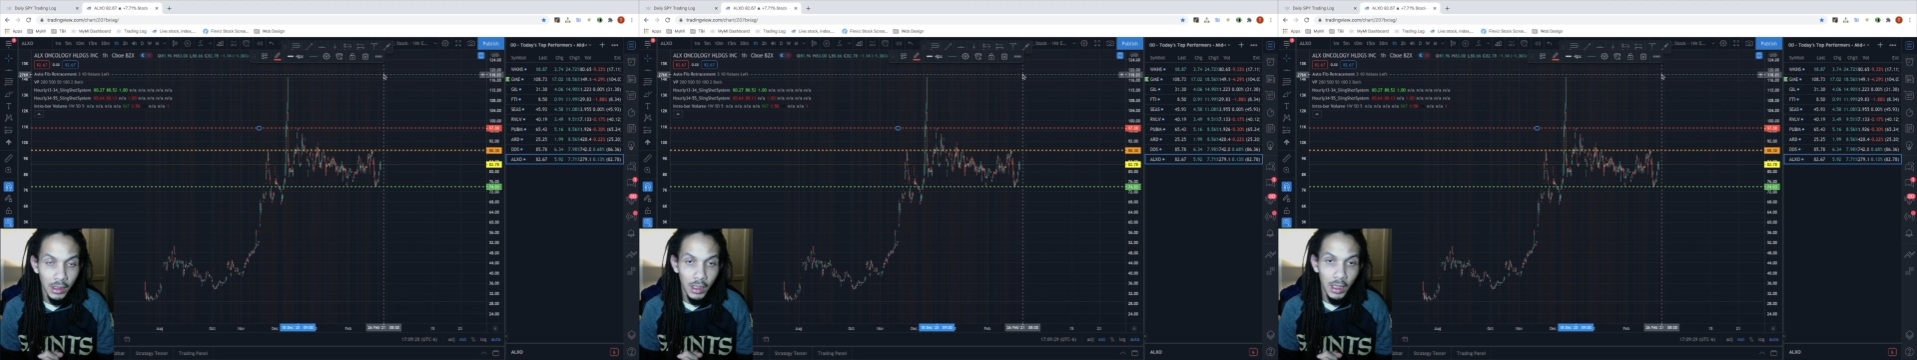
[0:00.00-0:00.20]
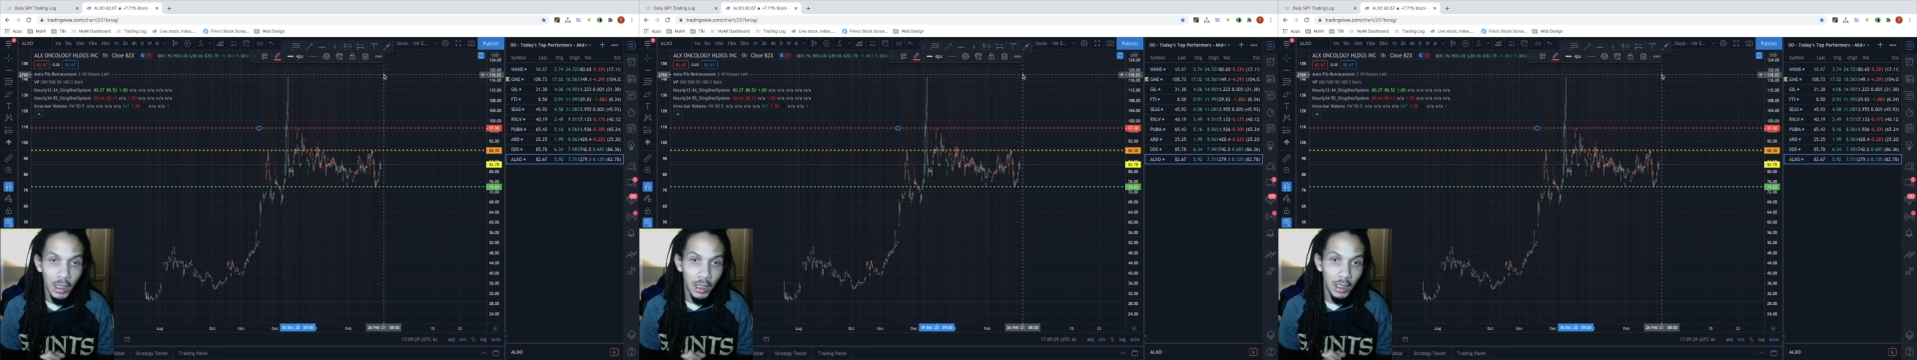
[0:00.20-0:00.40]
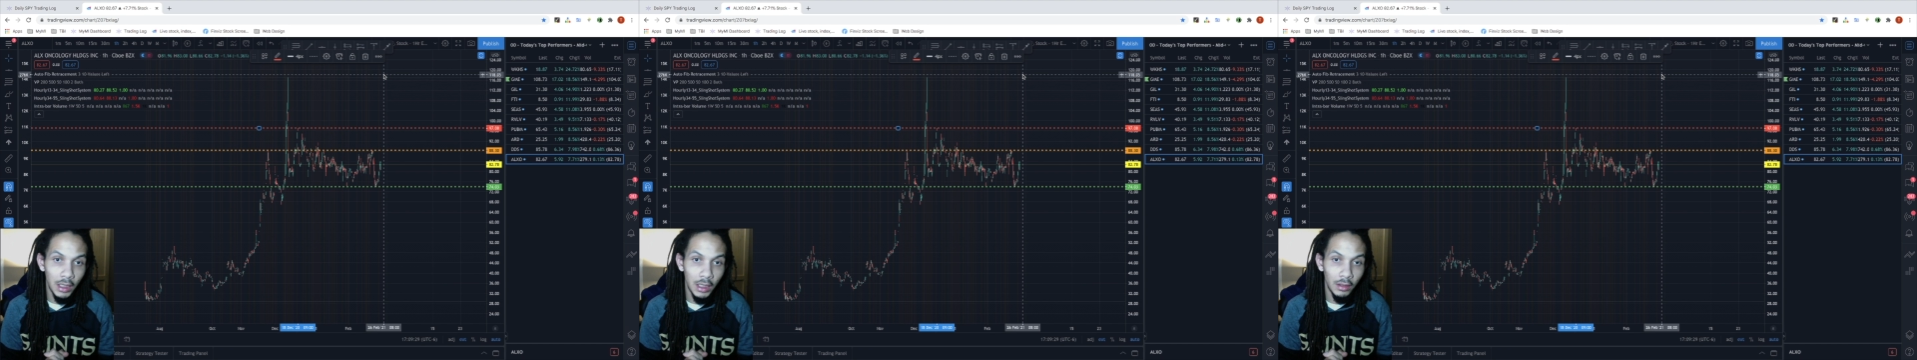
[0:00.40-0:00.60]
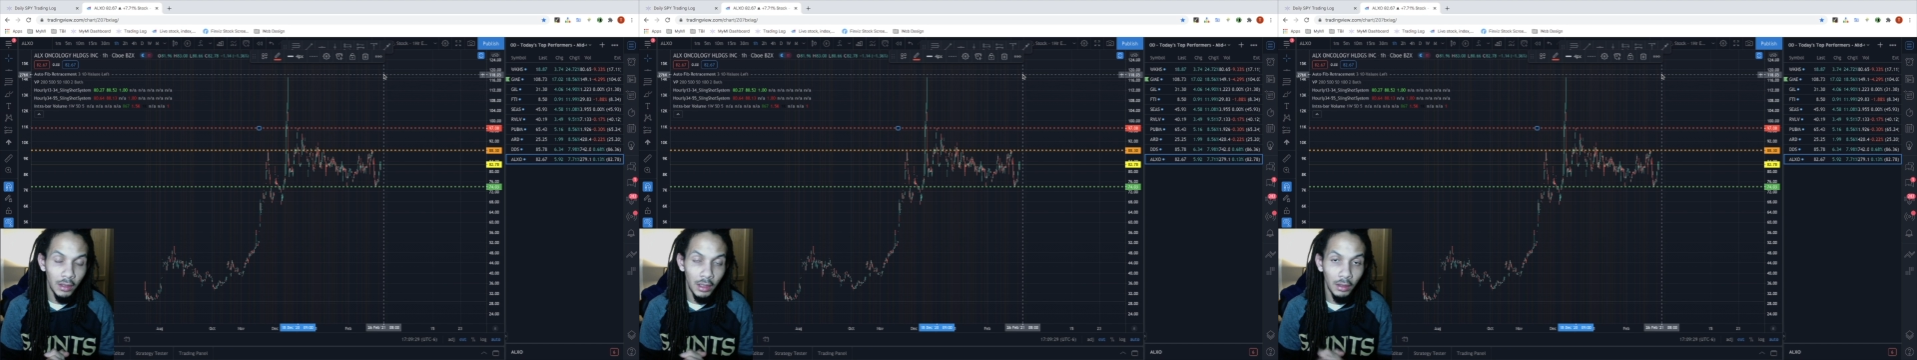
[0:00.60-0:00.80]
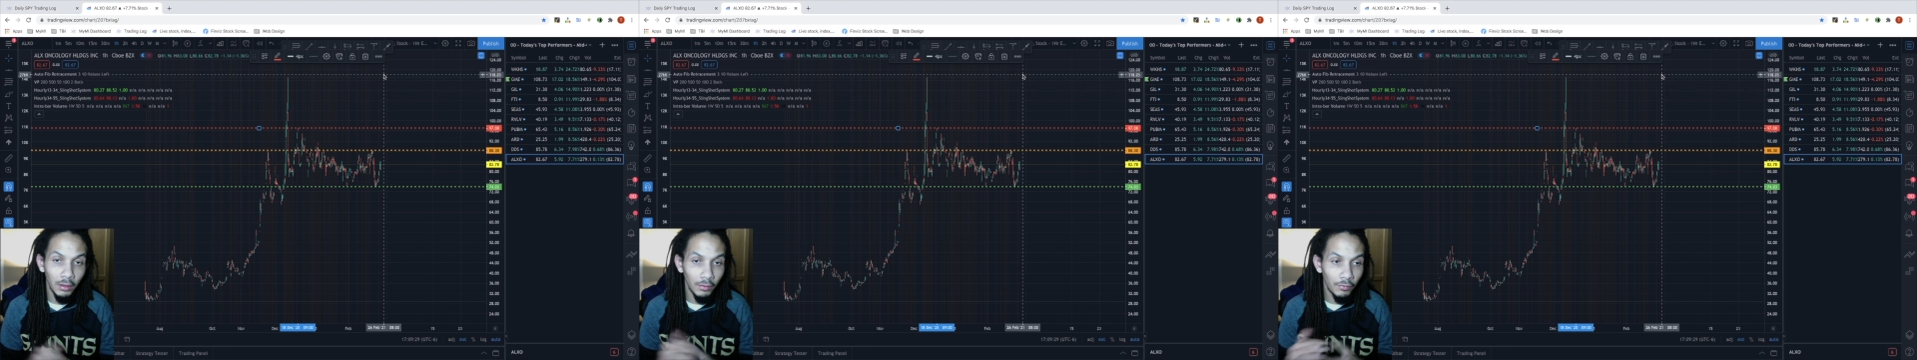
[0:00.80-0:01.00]
and I
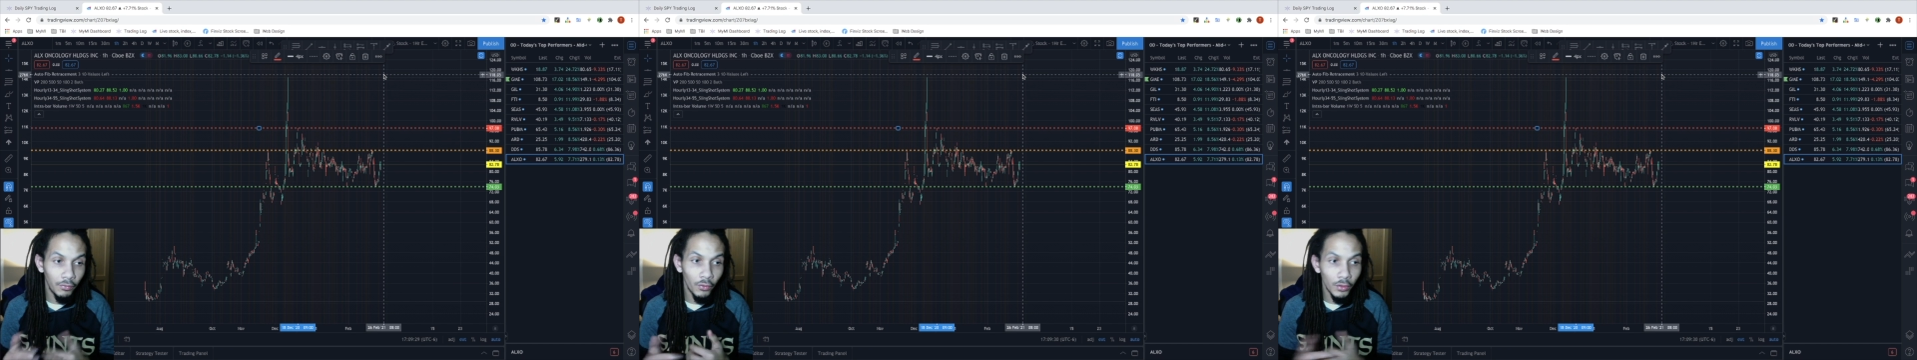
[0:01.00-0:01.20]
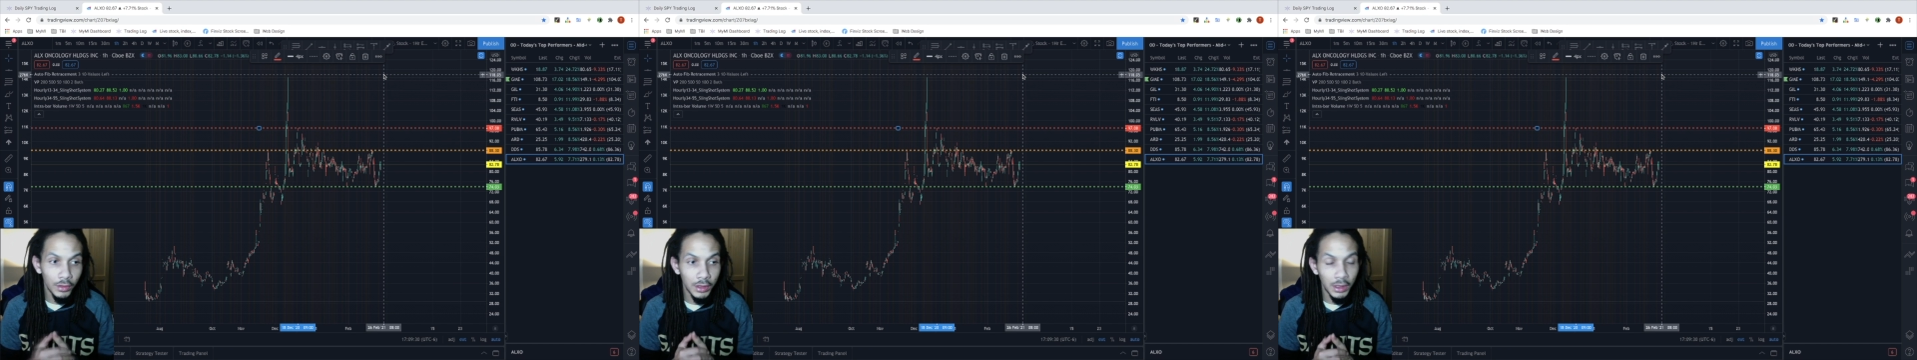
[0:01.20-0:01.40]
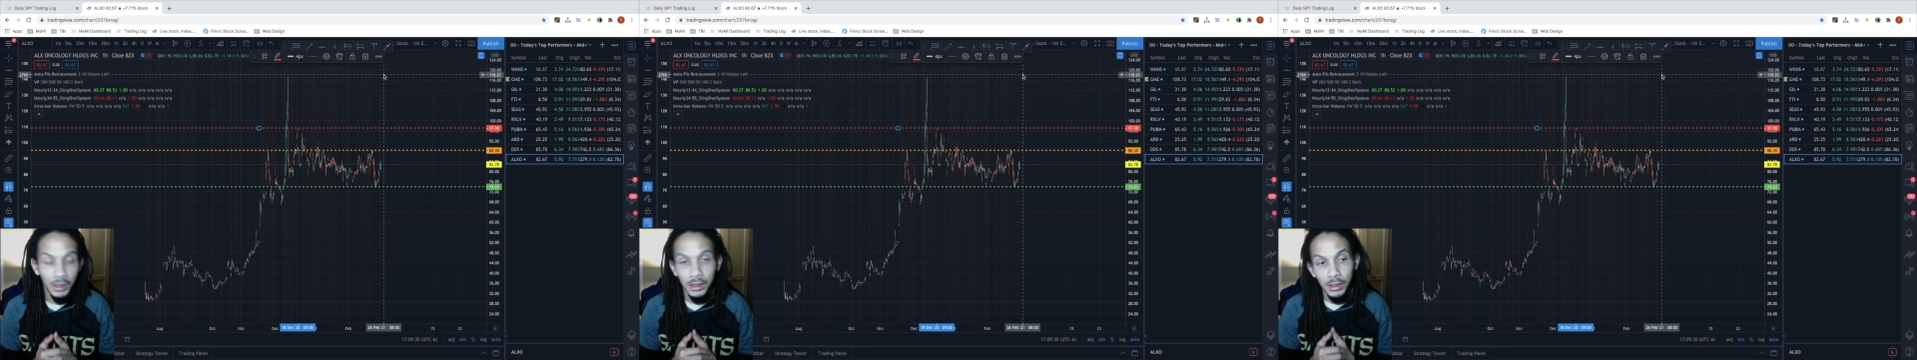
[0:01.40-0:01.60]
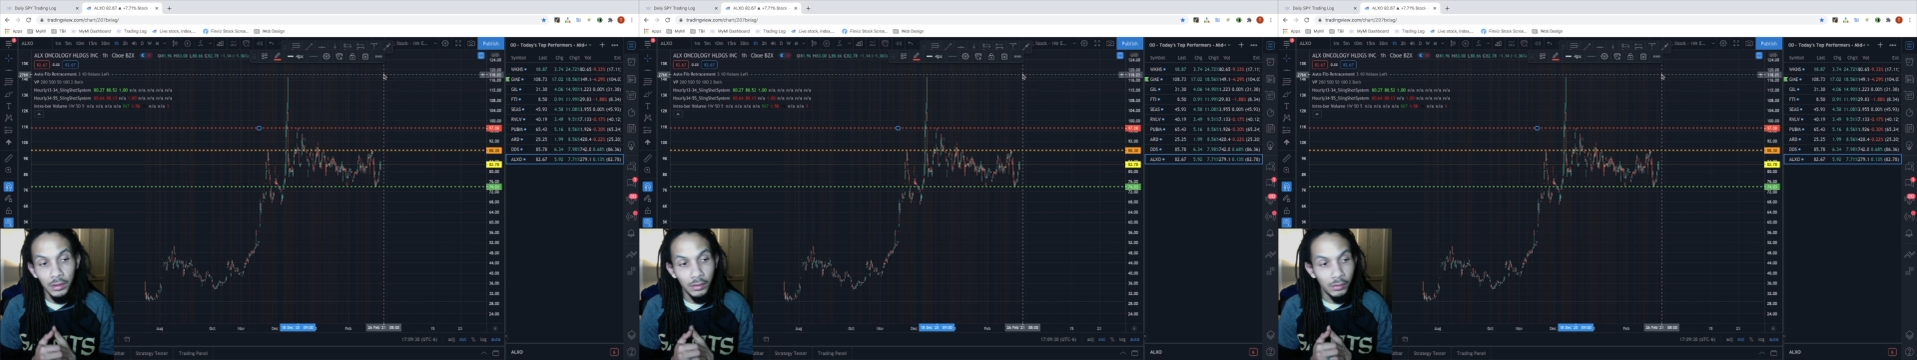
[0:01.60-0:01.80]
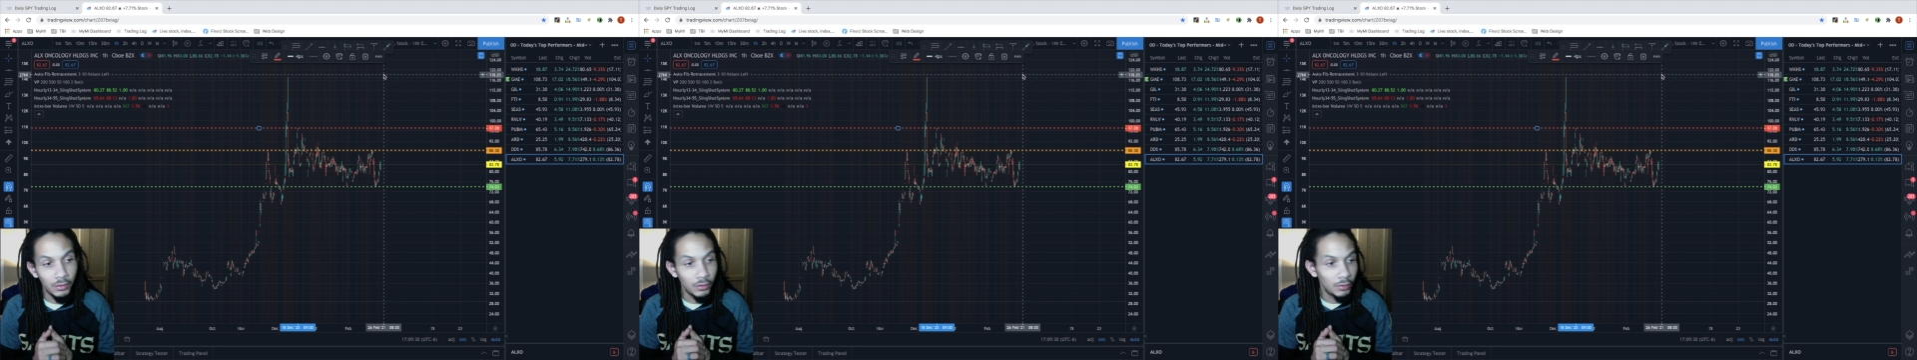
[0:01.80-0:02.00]
look forward to continue
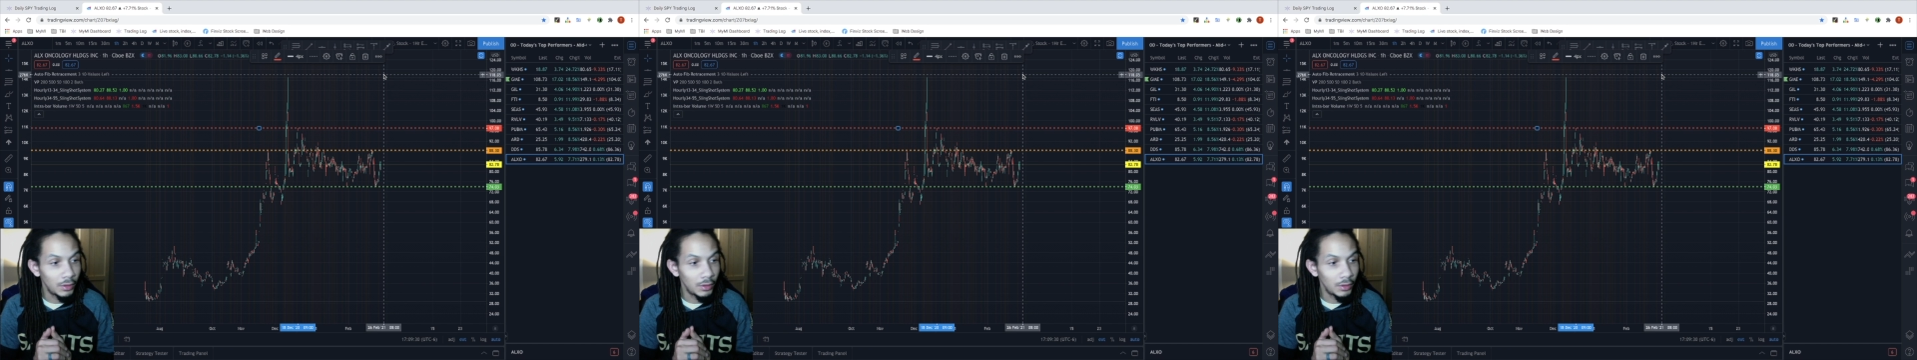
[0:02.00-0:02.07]
doing